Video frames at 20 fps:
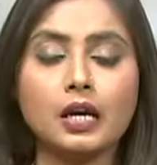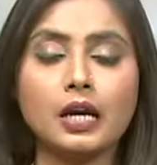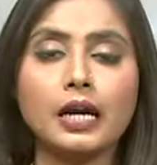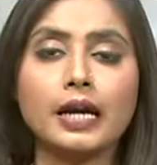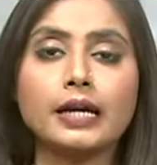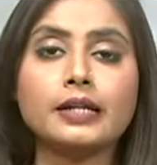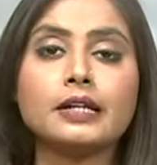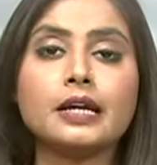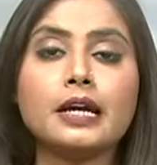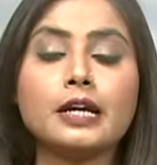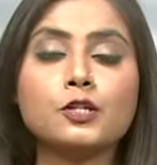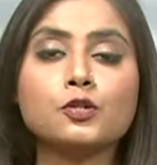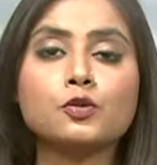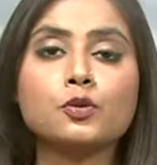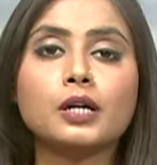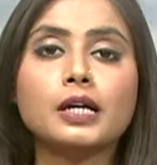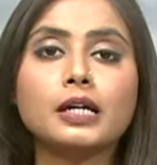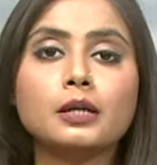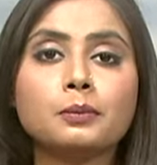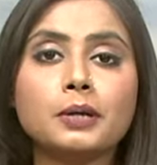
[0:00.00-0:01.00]
An
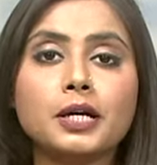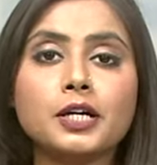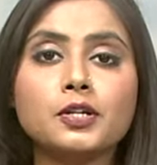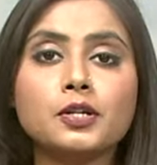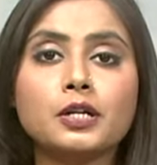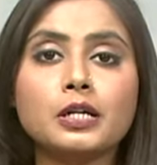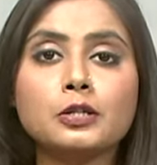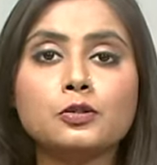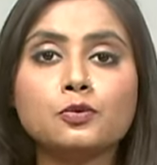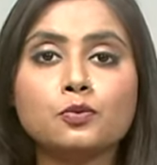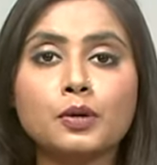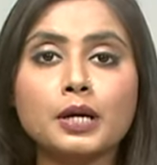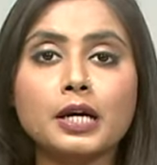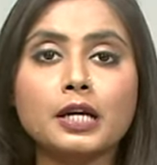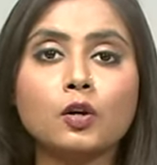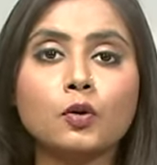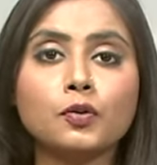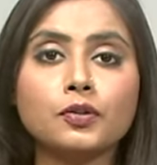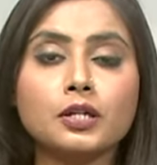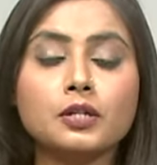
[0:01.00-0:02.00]
airstrike by Israel
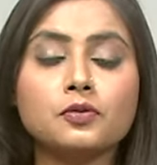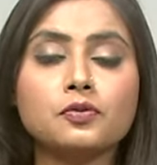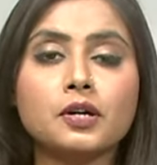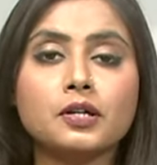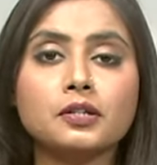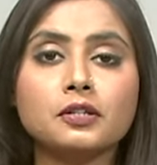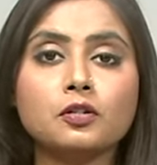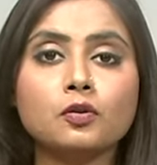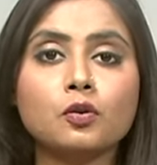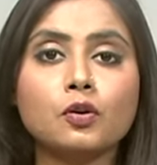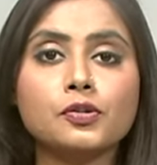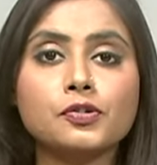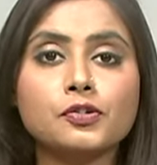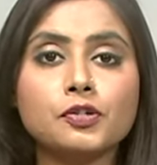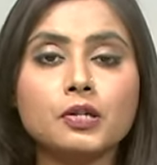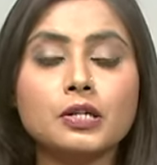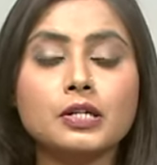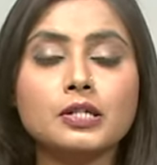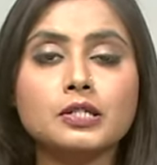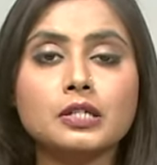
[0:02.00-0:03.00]
on the Iranian
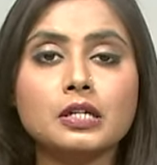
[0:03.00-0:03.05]
consulate